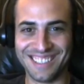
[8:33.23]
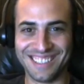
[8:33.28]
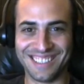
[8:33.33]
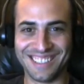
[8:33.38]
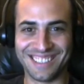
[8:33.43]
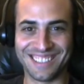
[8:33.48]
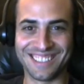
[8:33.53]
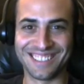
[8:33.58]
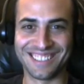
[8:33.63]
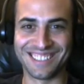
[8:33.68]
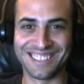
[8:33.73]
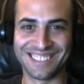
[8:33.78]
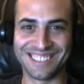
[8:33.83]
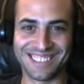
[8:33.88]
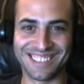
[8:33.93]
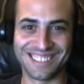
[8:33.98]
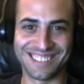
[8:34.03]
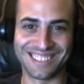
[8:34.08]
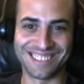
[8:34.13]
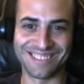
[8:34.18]

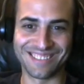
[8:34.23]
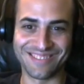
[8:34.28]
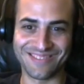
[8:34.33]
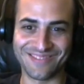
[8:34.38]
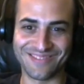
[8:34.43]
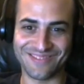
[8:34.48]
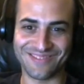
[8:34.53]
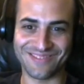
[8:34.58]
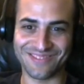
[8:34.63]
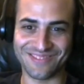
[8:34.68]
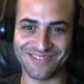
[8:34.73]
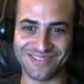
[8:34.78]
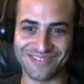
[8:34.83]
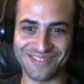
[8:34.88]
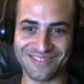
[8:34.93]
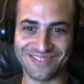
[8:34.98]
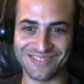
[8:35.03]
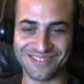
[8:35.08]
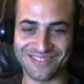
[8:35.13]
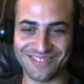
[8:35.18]

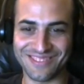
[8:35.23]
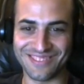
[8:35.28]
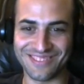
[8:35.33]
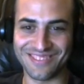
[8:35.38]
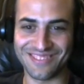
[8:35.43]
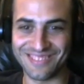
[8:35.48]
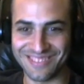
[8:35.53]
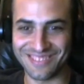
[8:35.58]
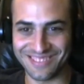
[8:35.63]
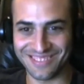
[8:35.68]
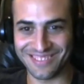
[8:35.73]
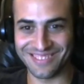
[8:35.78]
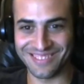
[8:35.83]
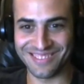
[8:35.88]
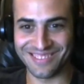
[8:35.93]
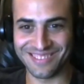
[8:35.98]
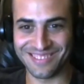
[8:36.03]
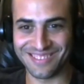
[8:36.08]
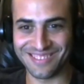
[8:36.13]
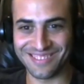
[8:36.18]

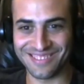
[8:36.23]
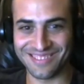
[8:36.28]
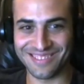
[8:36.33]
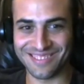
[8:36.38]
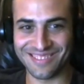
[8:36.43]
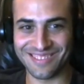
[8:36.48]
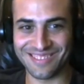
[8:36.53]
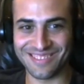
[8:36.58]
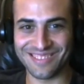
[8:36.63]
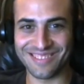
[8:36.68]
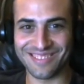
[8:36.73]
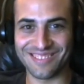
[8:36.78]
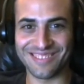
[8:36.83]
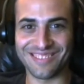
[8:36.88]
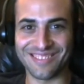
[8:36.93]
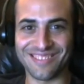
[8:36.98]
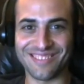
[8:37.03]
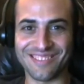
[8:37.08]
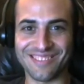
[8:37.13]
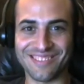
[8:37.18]

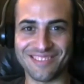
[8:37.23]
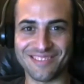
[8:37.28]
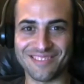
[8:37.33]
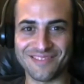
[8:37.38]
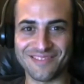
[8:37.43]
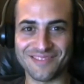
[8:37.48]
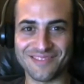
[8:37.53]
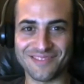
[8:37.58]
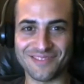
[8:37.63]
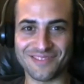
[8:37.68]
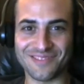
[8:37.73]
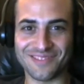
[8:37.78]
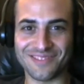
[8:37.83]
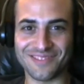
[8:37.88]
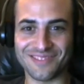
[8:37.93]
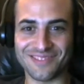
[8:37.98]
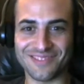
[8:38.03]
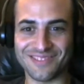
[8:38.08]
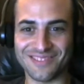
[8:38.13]
This person isn't speaking.